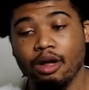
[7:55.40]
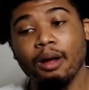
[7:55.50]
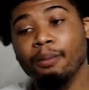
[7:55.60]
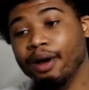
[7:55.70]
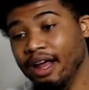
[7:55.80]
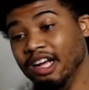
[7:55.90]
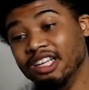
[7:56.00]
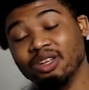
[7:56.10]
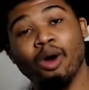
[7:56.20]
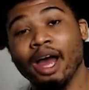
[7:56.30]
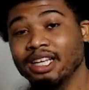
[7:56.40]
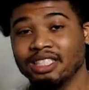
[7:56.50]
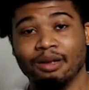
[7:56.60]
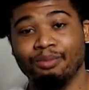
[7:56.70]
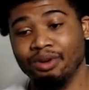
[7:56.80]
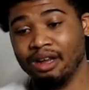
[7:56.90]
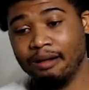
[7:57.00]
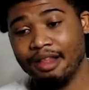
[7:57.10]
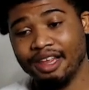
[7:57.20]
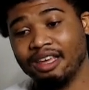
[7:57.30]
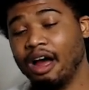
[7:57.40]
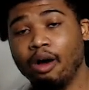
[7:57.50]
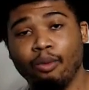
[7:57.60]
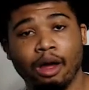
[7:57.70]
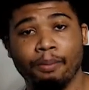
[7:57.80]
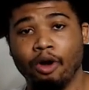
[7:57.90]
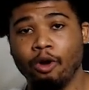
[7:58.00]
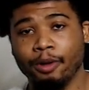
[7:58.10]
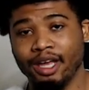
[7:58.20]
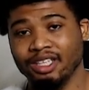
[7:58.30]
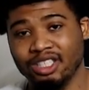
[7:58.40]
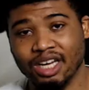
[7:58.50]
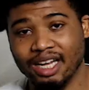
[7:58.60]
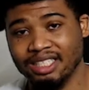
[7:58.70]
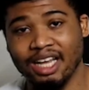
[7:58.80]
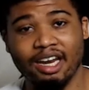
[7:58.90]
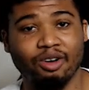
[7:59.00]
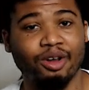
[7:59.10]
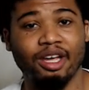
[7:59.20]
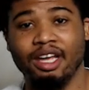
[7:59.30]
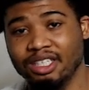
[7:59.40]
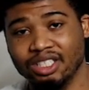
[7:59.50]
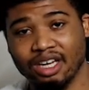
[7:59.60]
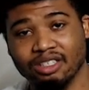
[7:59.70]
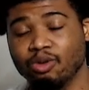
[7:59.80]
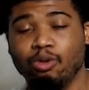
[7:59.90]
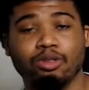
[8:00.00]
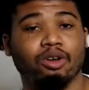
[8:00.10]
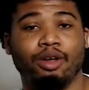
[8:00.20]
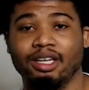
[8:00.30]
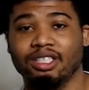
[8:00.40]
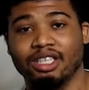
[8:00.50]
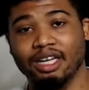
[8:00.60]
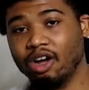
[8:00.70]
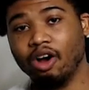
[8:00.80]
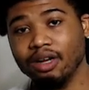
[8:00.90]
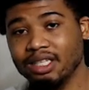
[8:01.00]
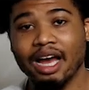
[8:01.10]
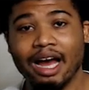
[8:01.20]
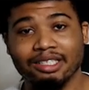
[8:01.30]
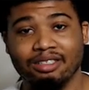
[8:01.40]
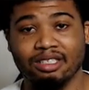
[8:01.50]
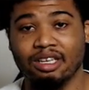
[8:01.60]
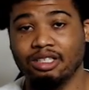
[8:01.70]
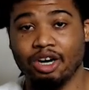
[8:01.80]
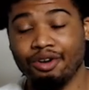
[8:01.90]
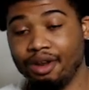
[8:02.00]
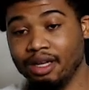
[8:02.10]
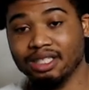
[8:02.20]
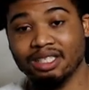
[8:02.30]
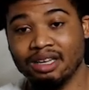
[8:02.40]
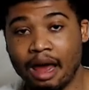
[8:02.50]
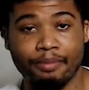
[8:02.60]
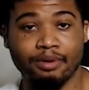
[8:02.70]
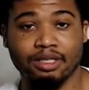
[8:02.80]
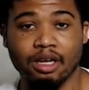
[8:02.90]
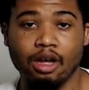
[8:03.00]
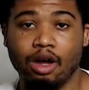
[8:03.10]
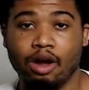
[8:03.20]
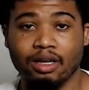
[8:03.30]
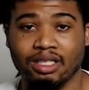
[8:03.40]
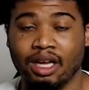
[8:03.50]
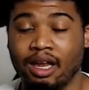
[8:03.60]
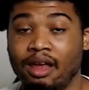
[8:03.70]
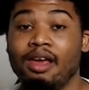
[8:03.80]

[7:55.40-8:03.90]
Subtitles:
But Dwight stepped it up. Caldwell Pope hitting shots. Danny Green hitting shots. Caruso hitting shots. All these guys are just turning into snipers all of a sudden.